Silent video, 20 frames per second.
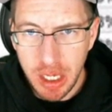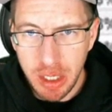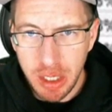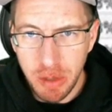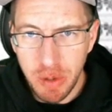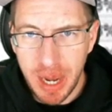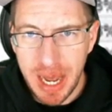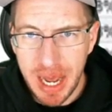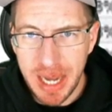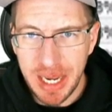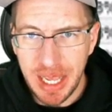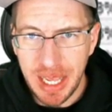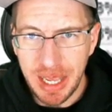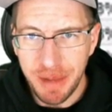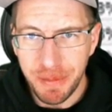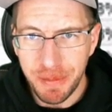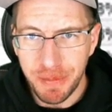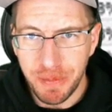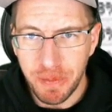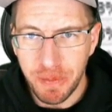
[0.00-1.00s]
you had
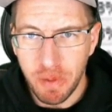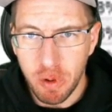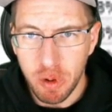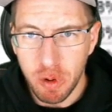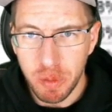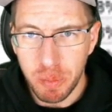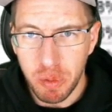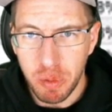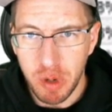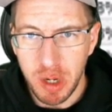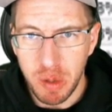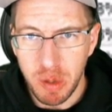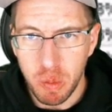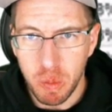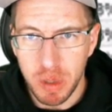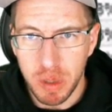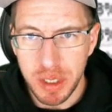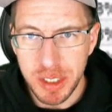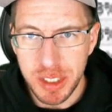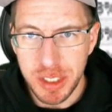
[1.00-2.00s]
a
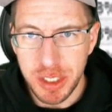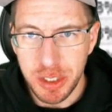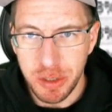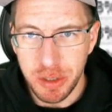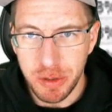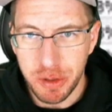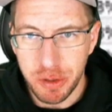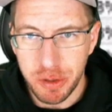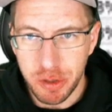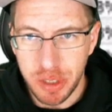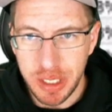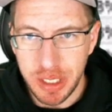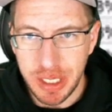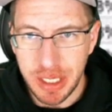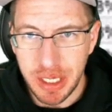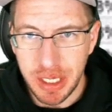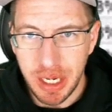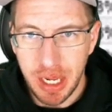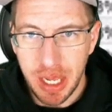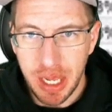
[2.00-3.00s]

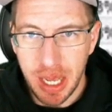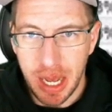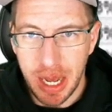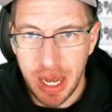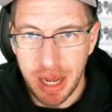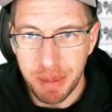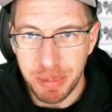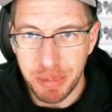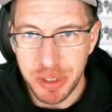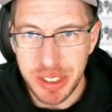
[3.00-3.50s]
4.123 uh,